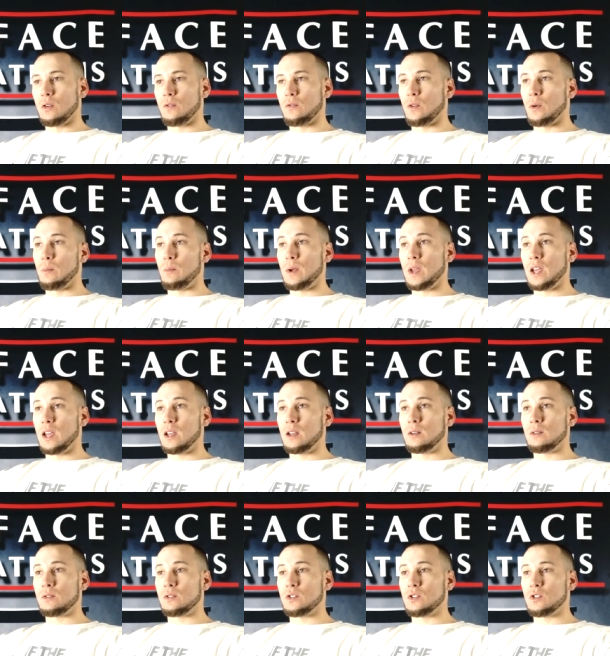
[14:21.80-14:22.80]
for
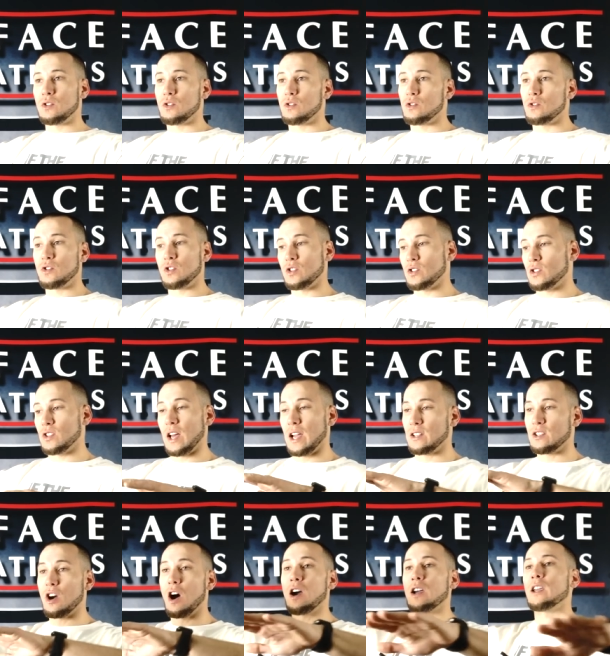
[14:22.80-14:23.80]
me, just
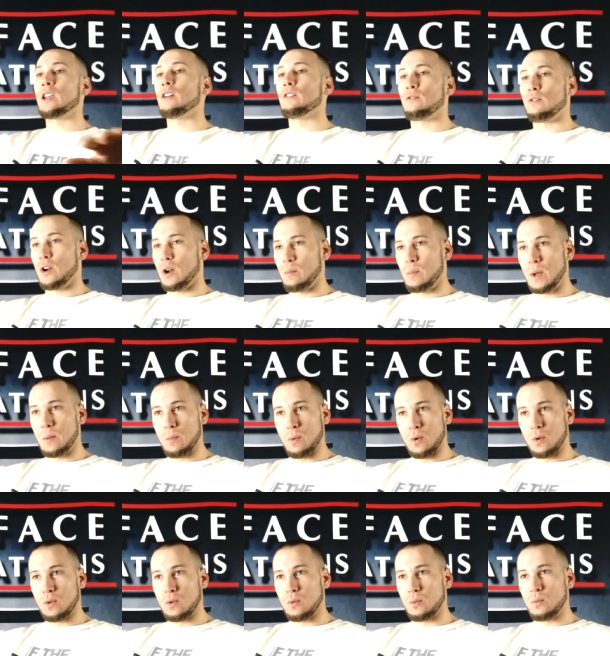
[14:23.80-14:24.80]
like talking in front of
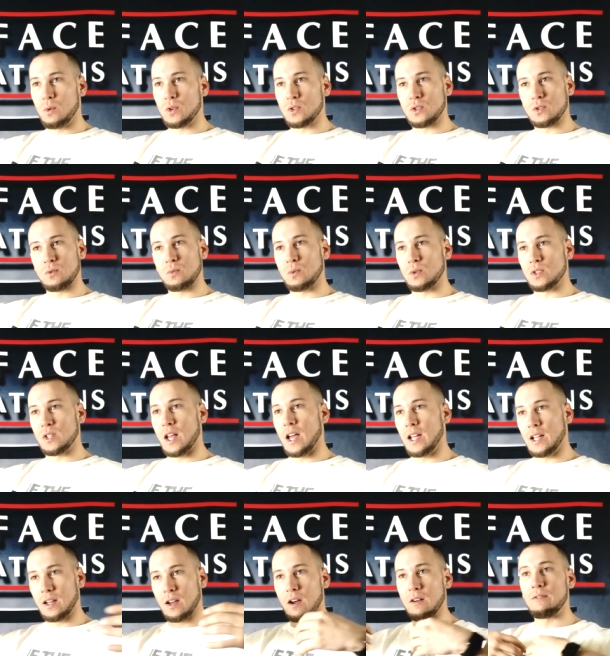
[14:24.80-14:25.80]
people was was
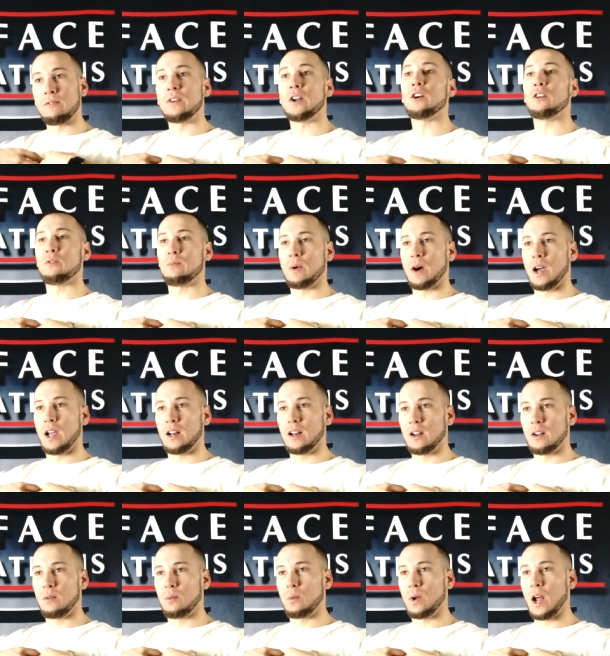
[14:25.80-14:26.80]
like a fear of mine
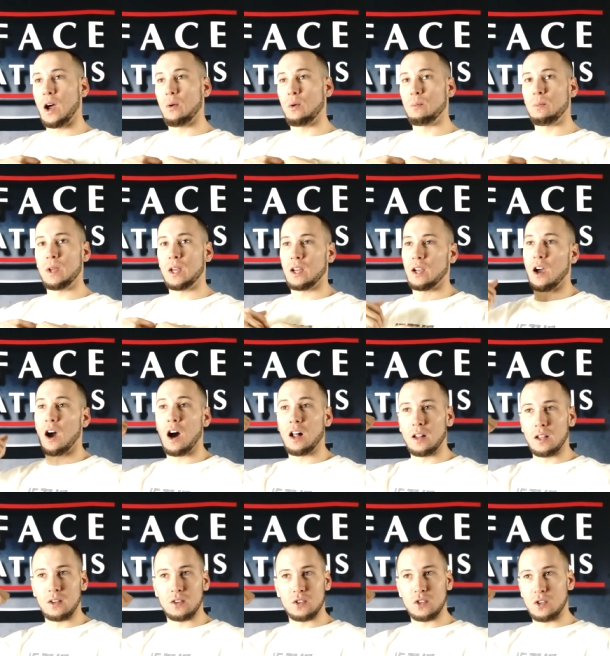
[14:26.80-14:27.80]
when I would be in
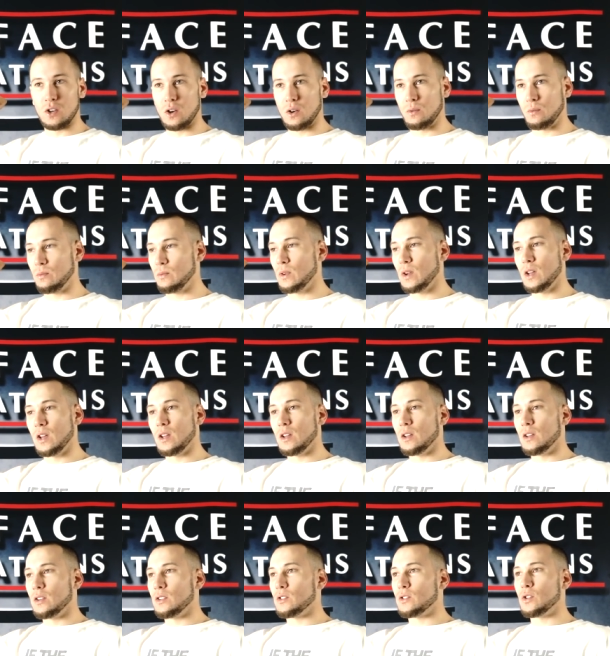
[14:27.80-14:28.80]
college, you know,
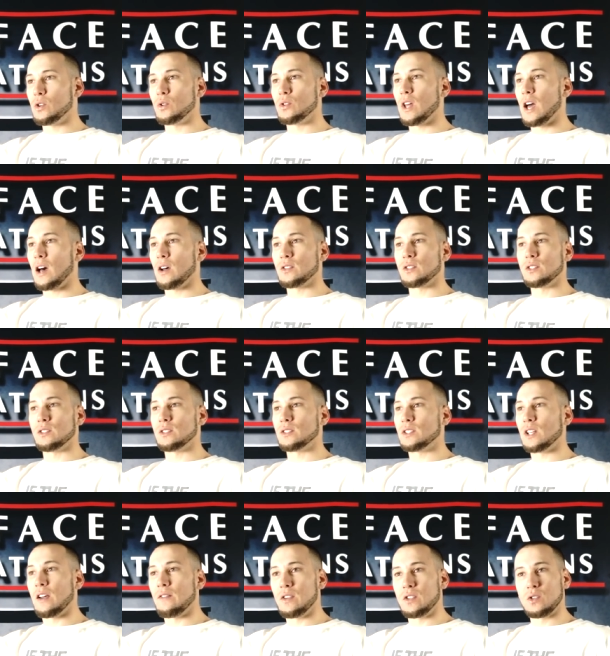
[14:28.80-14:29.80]

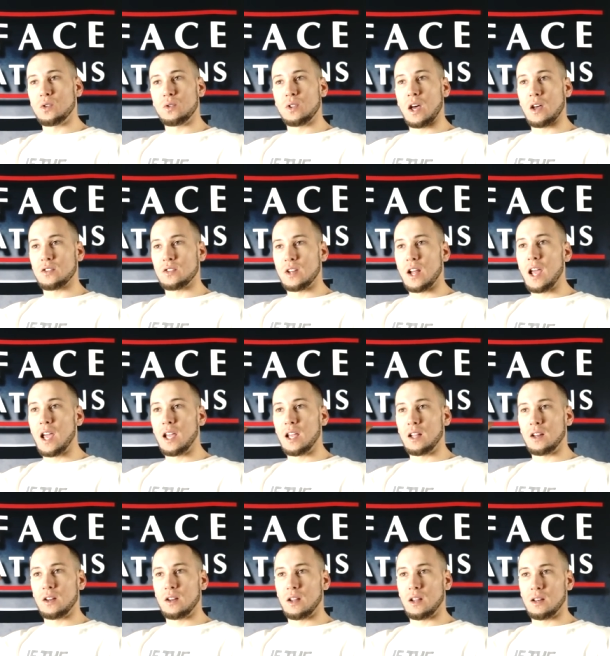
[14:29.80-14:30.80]
2007,
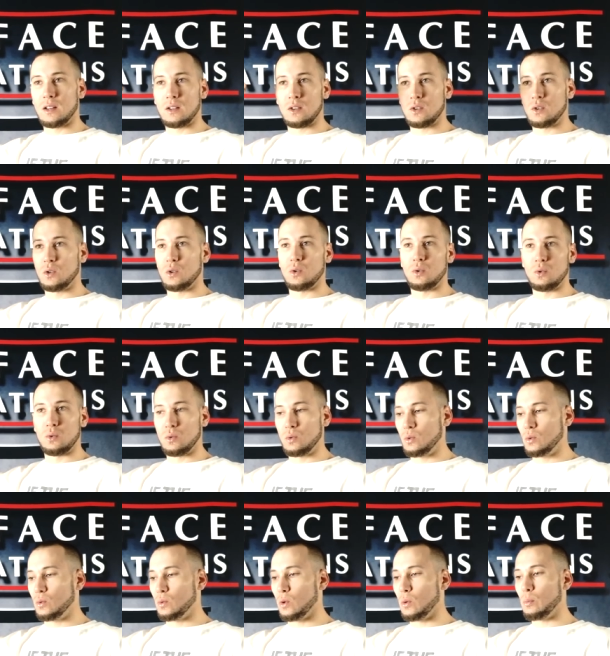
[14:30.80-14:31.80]
2008, and do
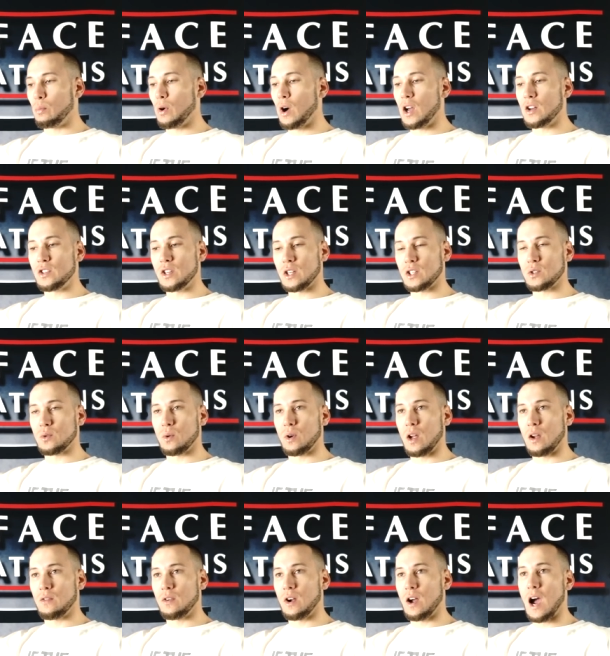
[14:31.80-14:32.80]
group projects or
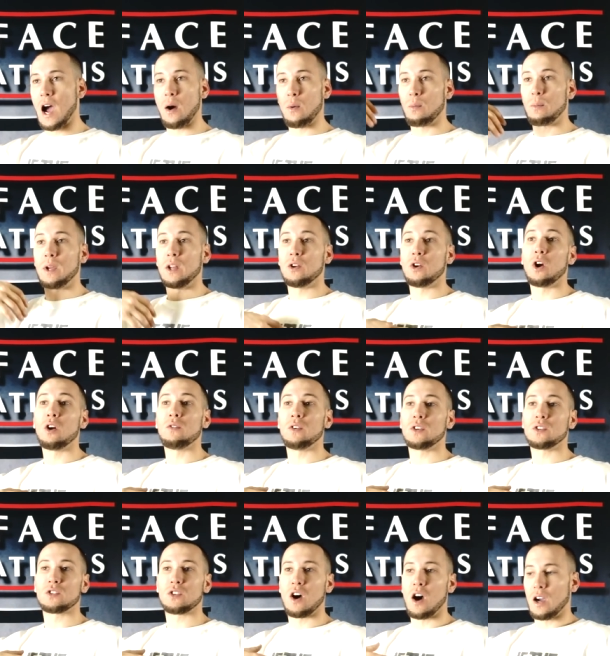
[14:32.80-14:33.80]
whatever, I would be
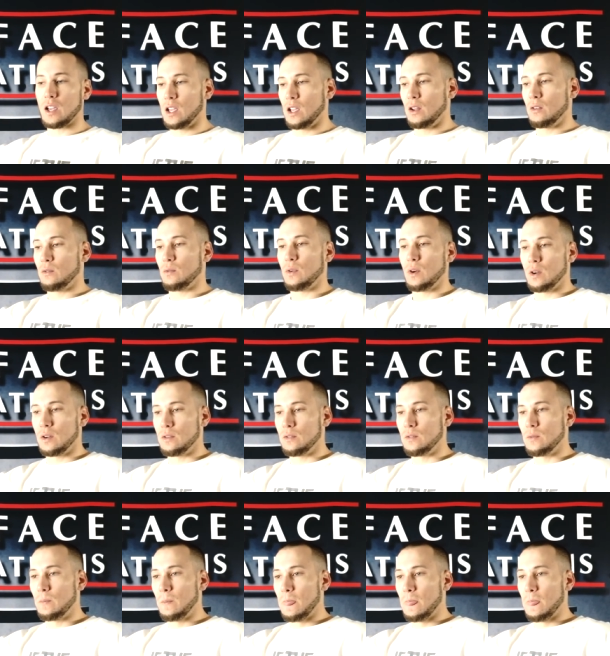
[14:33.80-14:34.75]
nervous talking in front of